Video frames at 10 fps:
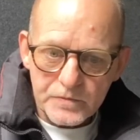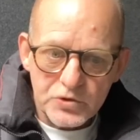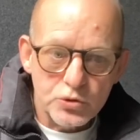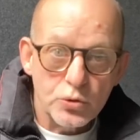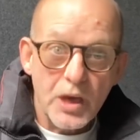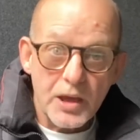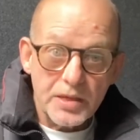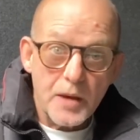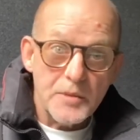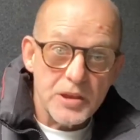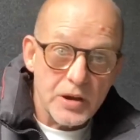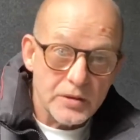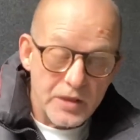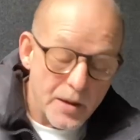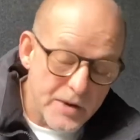So that
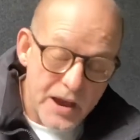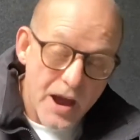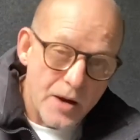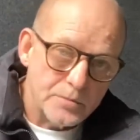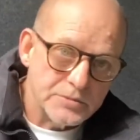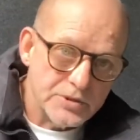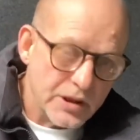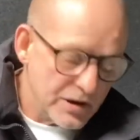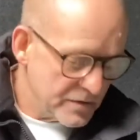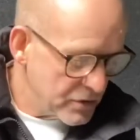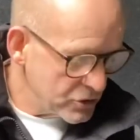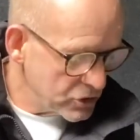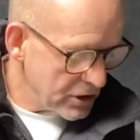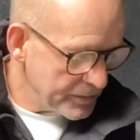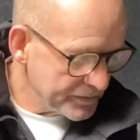might happen in the
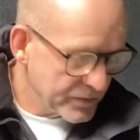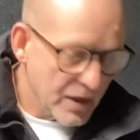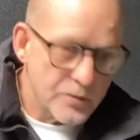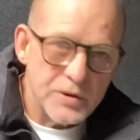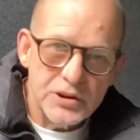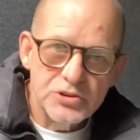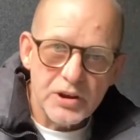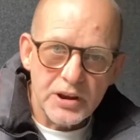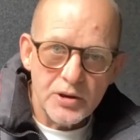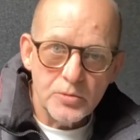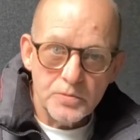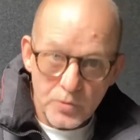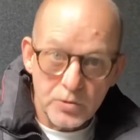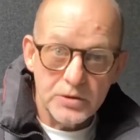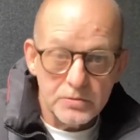future. If we need your help,
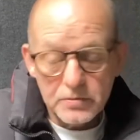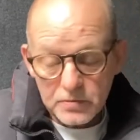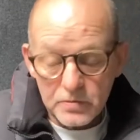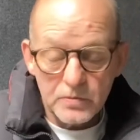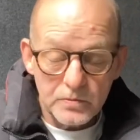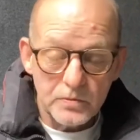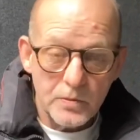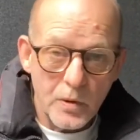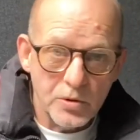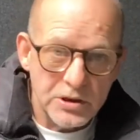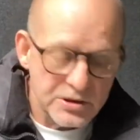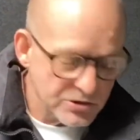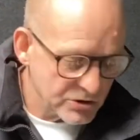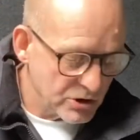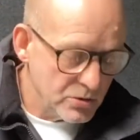we will give you
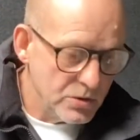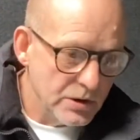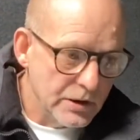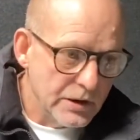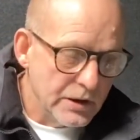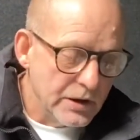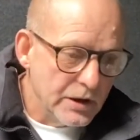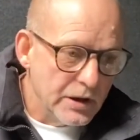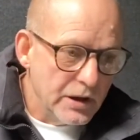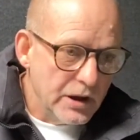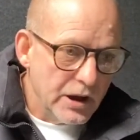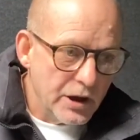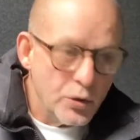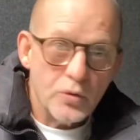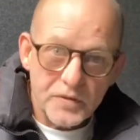a shout,
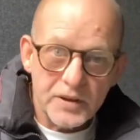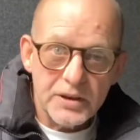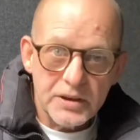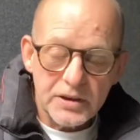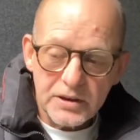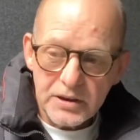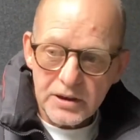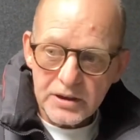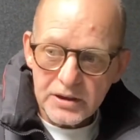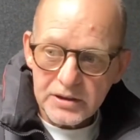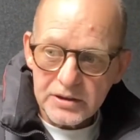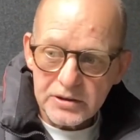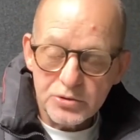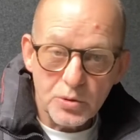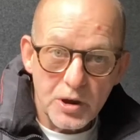and hopefully
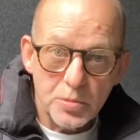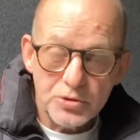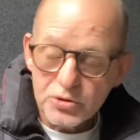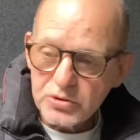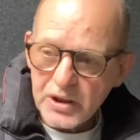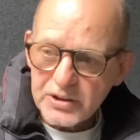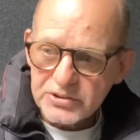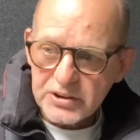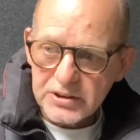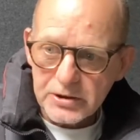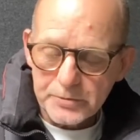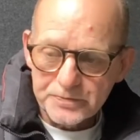you will help us out on that side of it,